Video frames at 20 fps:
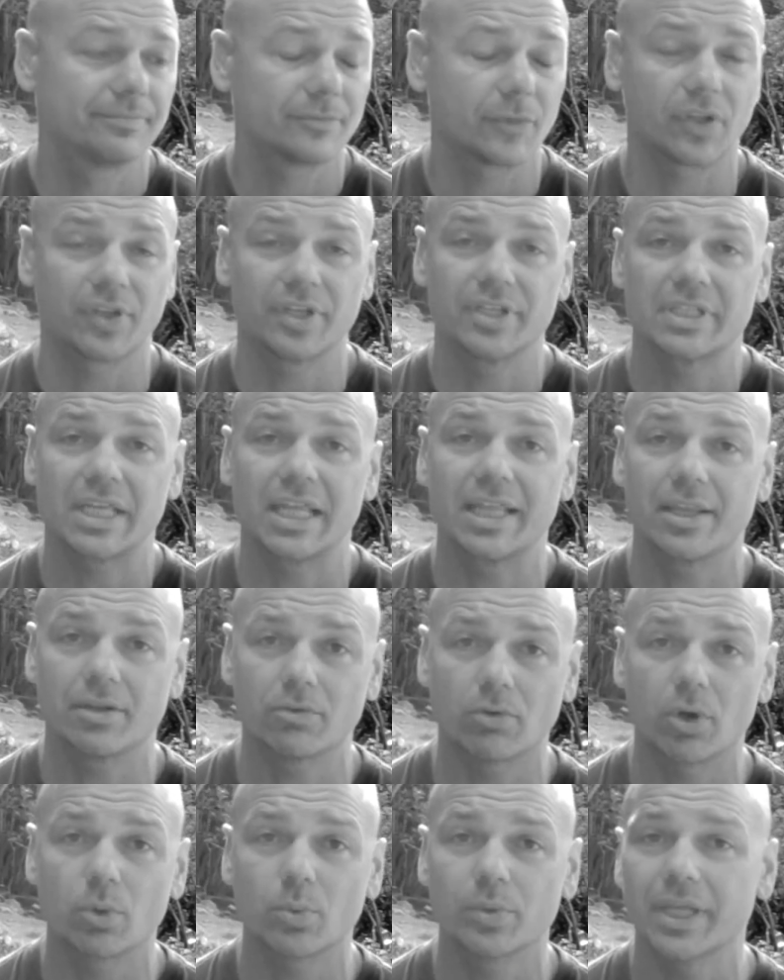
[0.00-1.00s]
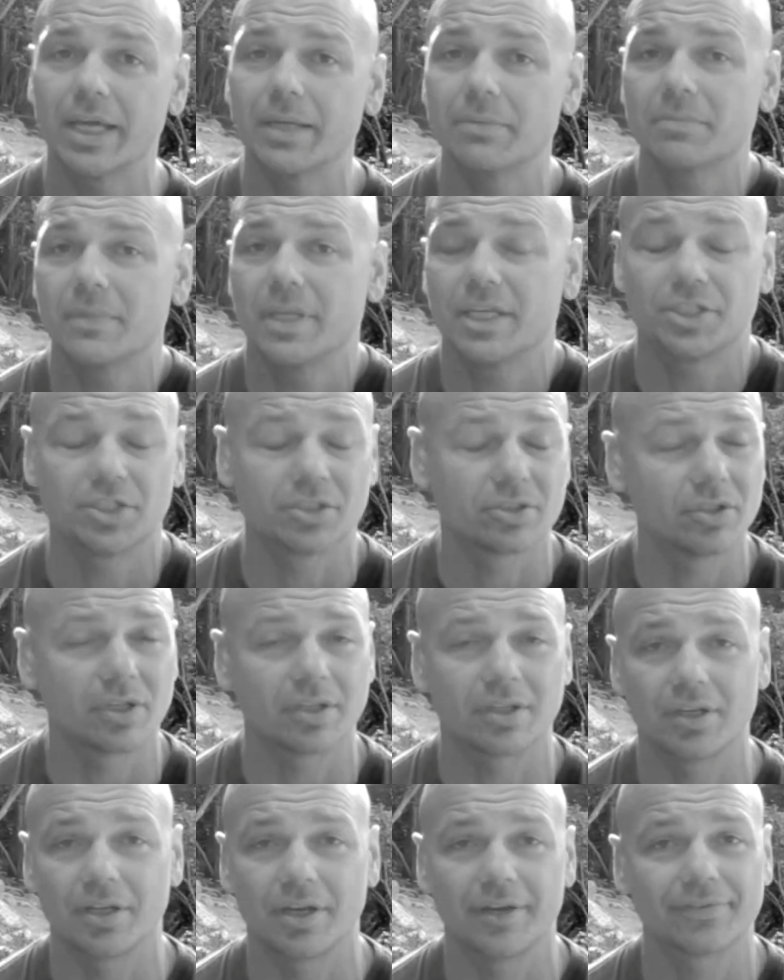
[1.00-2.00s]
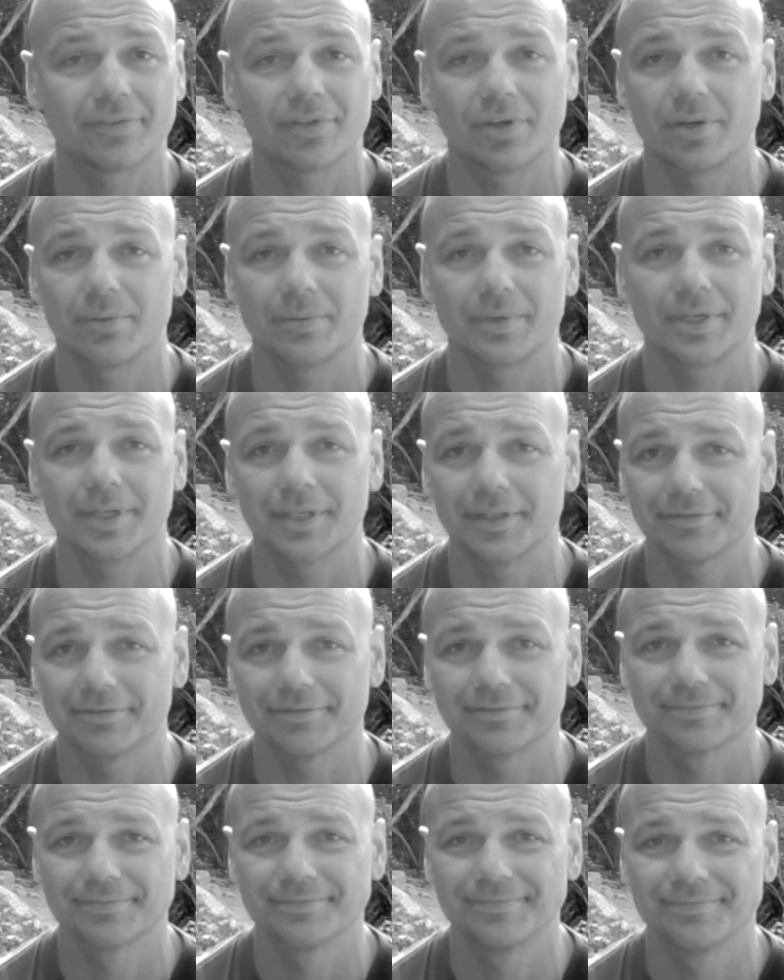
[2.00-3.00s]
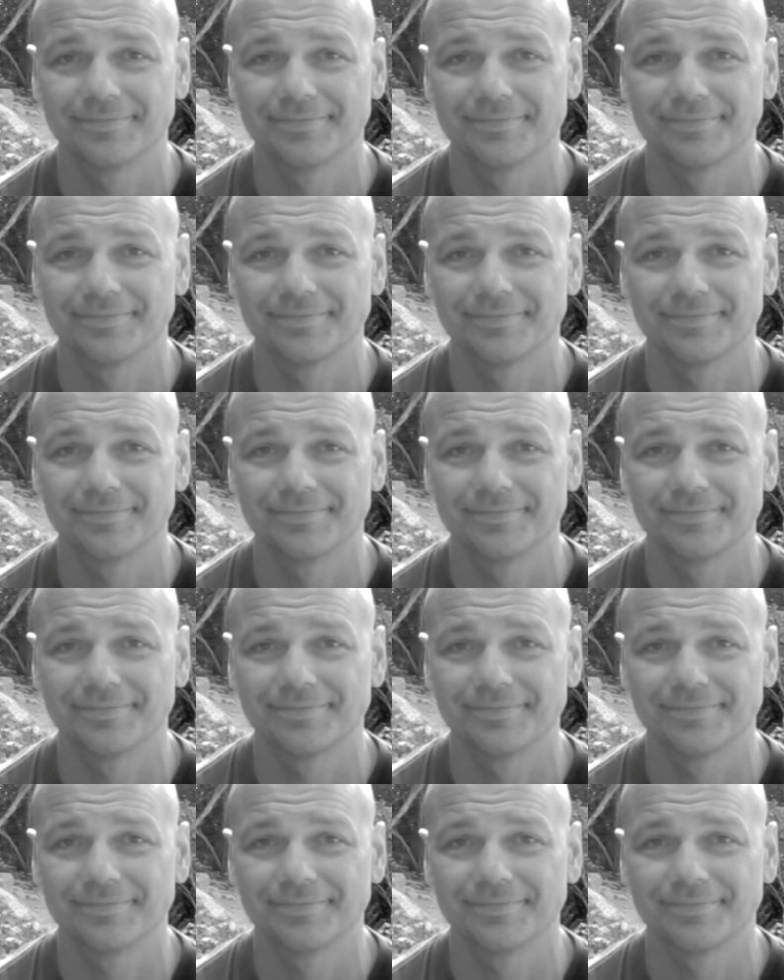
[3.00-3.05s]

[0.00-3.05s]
Not that there's anything wrong with that, it's just not the life that I want to live.